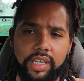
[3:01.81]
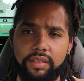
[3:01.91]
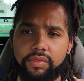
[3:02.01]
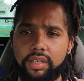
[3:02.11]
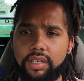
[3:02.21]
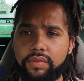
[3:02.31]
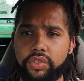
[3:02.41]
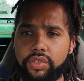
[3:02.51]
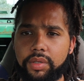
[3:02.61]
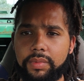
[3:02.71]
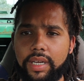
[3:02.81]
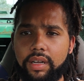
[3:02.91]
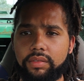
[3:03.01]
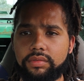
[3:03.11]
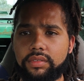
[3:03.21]
had the front cover stripped
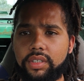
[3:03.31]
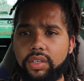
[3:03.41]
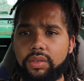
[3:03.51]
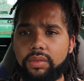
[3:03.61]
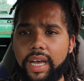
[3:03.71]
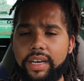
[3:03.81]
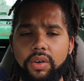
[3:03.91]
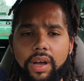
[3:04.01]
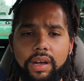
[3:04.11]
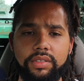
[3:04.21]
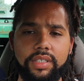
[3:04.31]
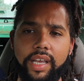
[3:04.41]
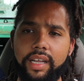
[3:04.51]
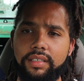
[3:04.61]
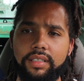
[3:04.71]
down. You know, I know how to
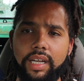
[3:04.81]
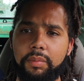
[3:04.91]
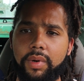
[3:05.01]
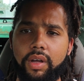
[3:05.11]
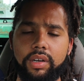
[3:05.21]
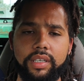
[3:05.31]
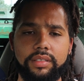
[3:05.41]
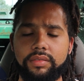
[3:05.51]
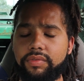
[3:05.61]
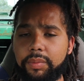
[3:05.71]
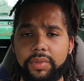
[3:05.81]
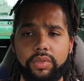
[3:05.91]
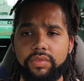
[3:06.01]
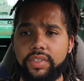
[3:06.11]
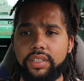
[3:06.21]
get to that block and flip it
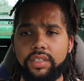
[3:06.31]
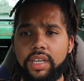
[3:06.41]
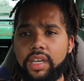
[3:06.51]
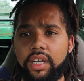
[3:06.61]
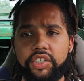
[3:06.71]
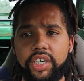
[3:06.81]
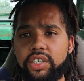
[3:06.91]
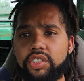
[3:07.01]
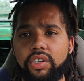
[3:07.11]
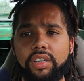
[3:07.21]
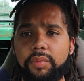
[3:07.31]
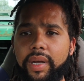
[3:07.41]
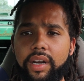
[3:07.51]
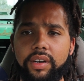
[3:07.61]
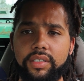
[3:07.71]
over and change all the
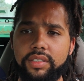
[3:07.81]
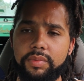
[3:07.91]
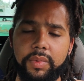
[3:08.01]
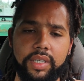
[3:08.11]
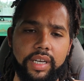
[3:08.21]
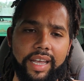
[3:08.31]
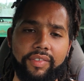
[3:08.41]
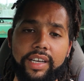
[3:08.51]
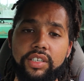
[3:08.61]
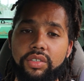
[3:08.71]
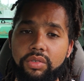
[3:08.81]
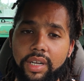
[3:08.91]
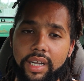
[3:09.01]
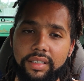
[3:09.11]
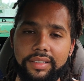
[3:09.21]
bearings. But if I do
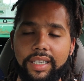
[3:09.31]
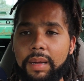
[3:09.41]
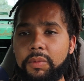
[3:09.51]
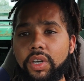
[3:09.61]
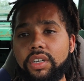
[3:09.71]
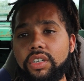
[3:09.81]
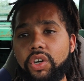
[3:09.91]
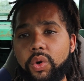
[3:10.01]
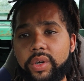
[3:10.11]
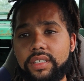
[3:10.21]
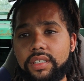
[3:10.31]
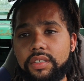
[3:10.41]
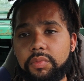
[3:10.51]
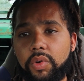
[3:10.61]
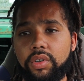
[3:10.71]
that, I'm not going to go into
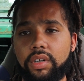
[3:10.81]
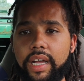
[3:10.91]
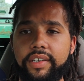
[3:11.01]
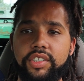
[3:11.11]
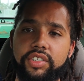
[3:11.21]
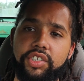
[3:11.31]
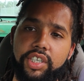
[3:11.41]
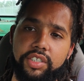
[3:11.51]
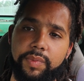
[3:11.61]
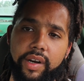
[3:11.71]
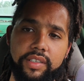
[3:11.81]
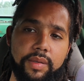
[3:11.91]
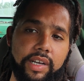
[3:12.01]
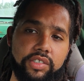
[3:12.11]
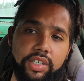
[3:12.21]
this motor and just change bearings.
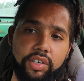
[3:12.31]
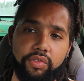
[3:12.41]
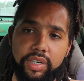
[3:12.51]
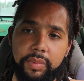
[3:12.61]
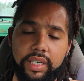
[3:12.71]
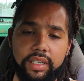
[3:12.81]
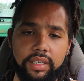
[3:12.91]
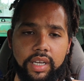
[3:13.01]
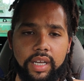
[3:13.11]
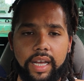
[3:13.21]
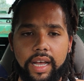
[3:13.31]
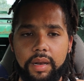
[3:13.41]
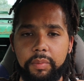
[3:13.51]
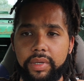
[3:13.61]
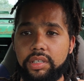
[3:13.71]
I'm actually going to rebuild it
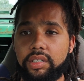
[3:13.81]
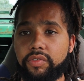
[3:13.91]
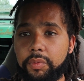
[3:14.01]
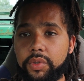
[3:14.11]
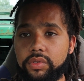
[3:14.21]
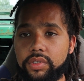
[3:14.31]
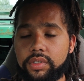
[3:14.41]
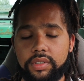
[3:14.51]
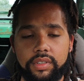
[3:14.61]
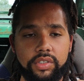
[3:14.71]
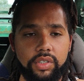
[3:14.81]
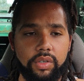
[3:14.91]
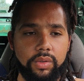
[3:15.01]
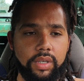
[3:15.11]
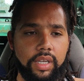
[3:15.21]
and build it for boost.
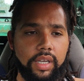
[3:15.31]
So